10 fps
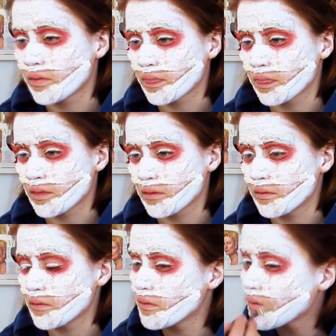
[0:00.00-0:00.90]

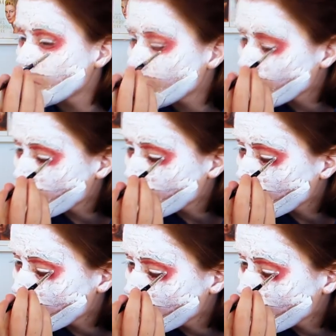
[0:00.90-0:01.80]

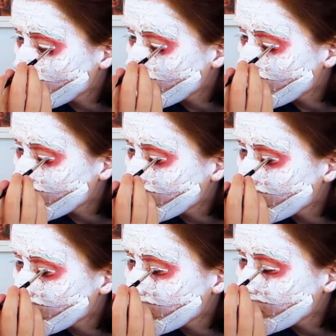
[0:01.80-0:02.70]

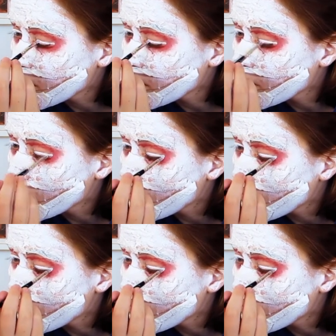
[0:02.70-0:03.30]
Nothing is said.